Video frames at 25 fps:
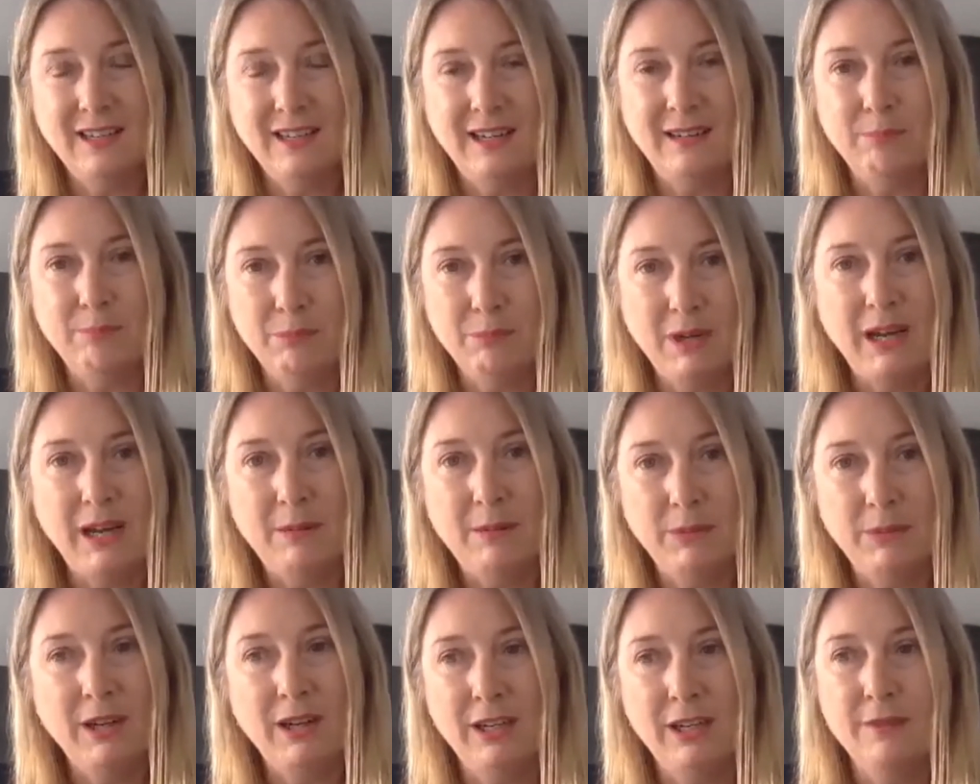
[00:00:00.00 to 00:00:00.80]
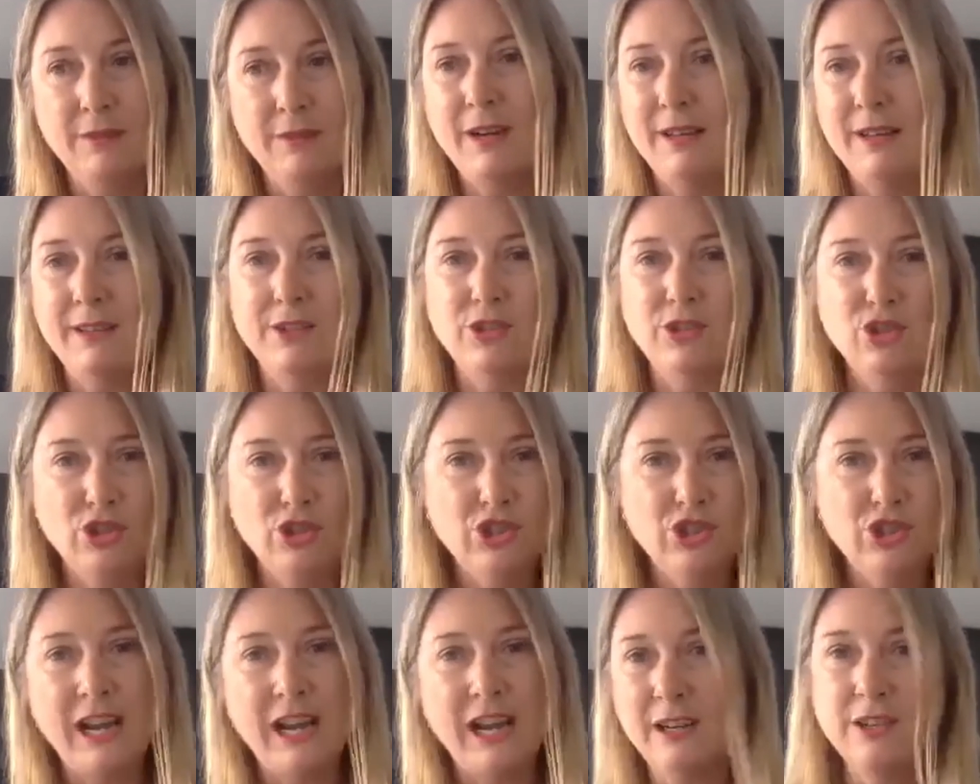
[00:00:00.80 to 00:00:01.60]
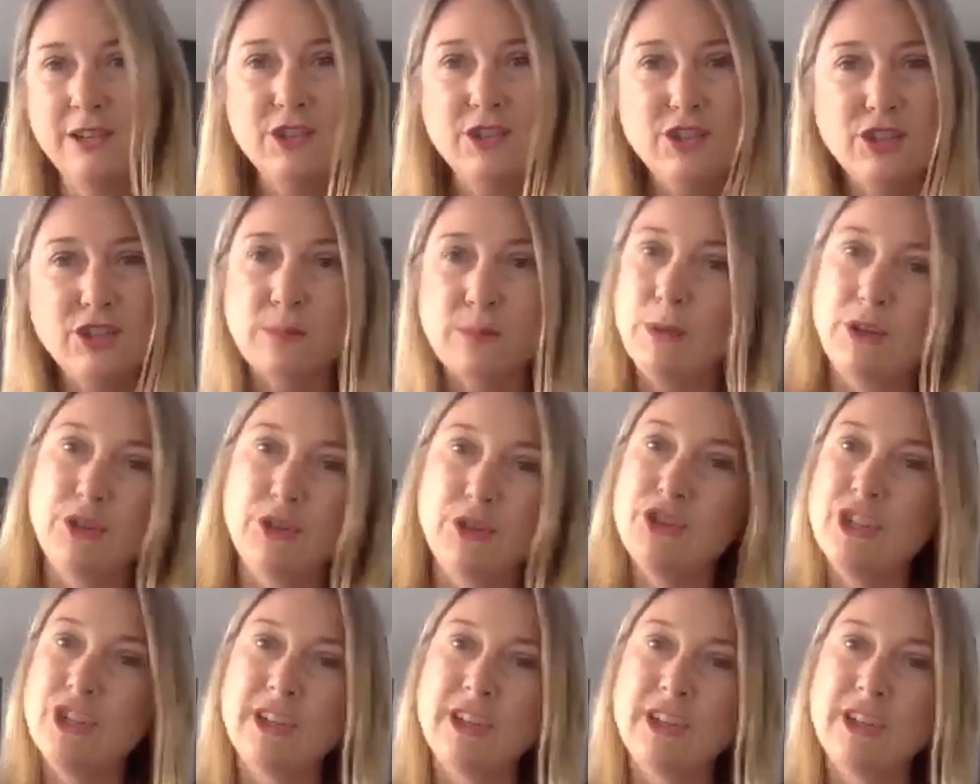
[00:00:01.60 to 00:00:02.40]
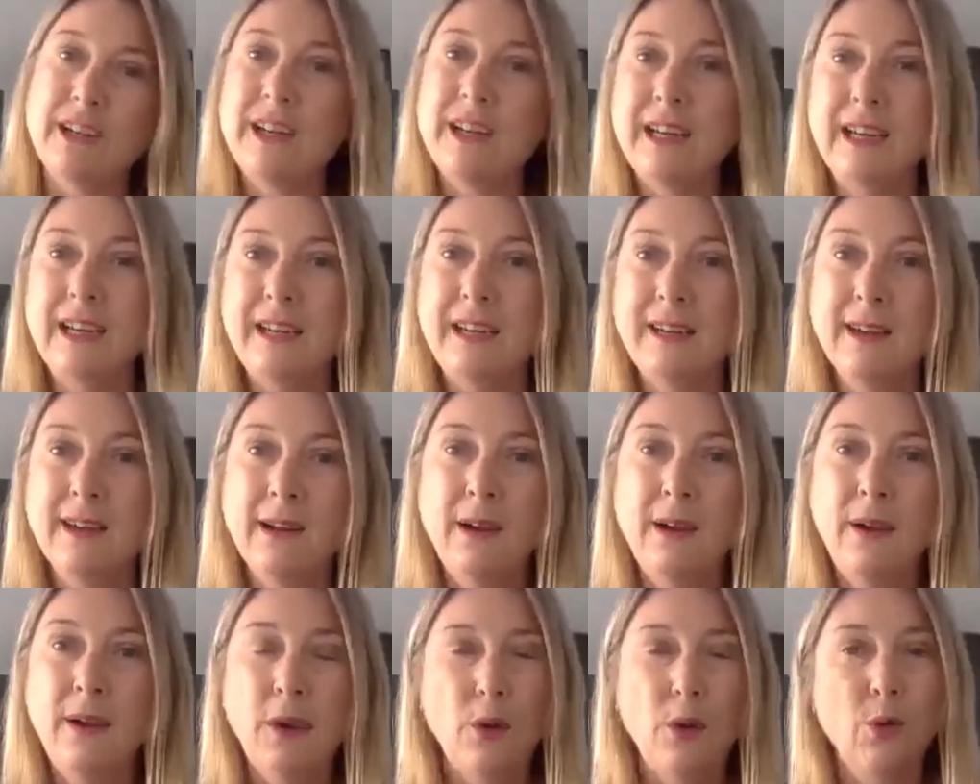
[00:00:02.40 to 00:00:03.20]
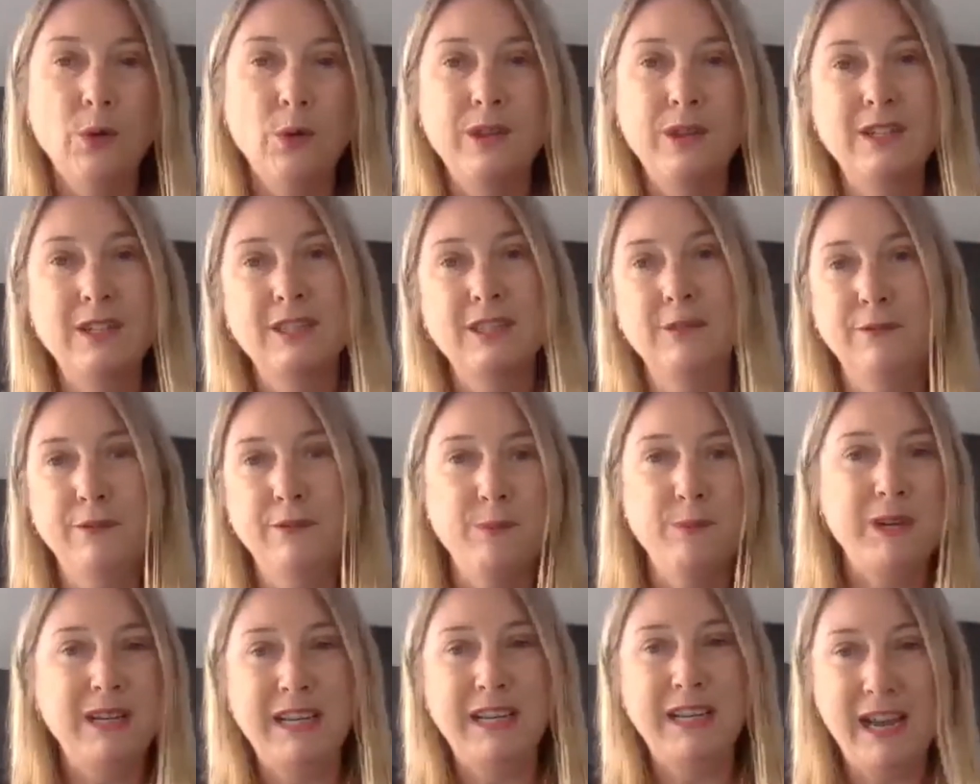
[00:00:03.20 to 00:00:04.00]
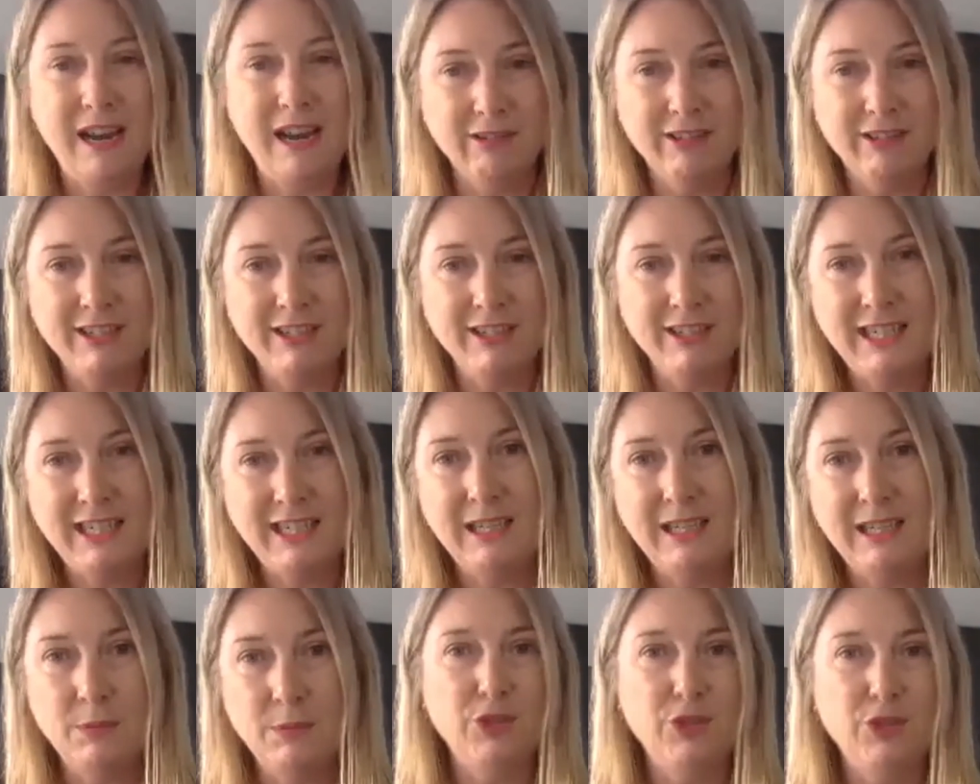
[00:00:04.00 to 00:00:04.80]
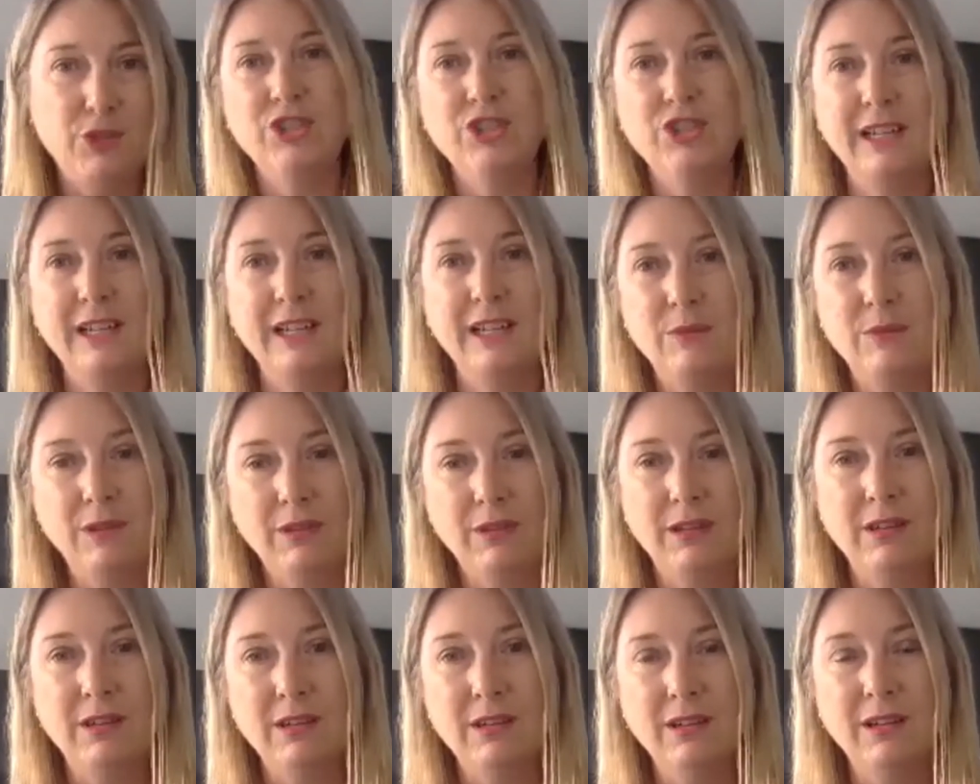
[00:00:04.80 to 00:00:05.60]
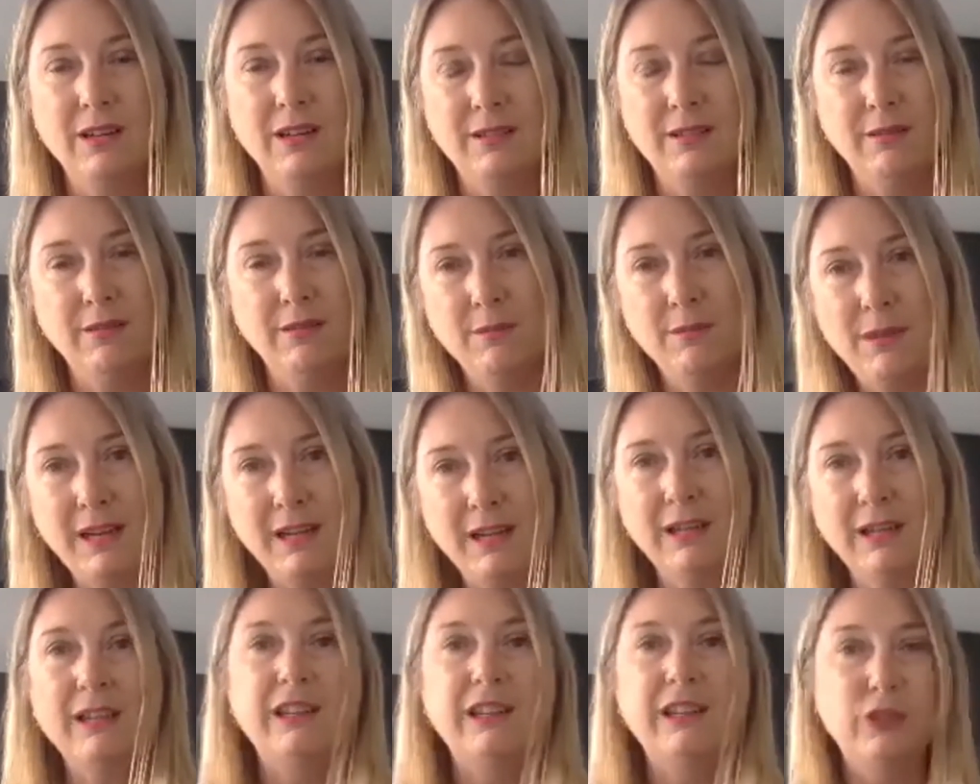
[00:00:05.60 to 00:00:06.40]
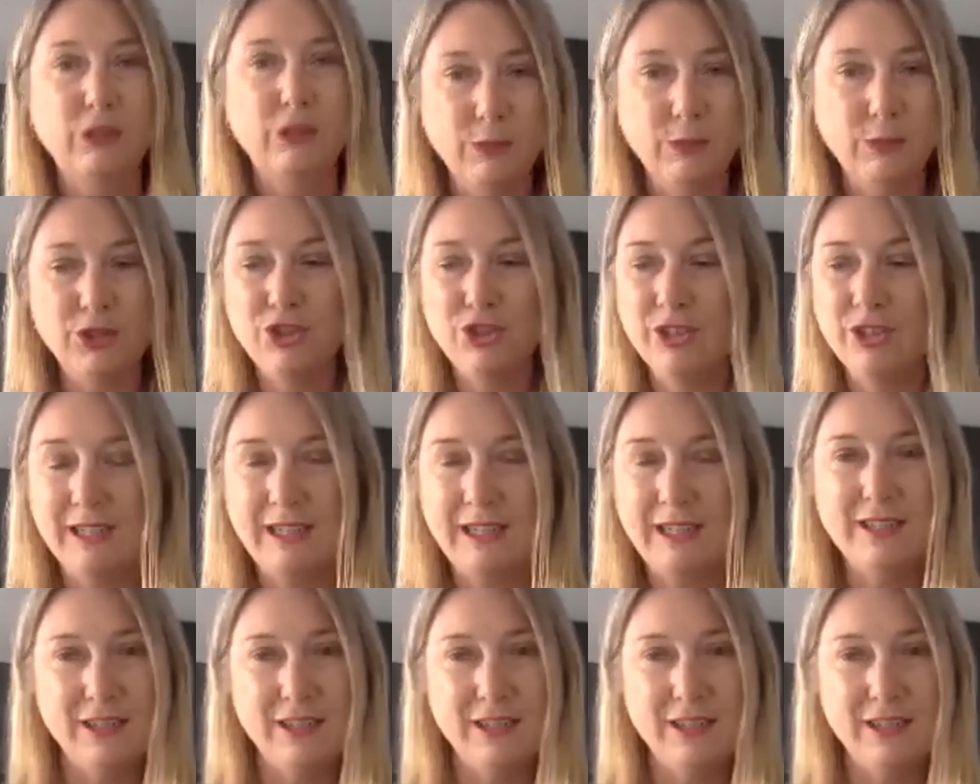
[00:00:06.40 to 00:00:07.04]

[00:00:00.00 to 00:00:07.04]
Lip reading: I'm kind of either challenged emotionally or there's a familiarity emotionally within it, either thematically or emotionally.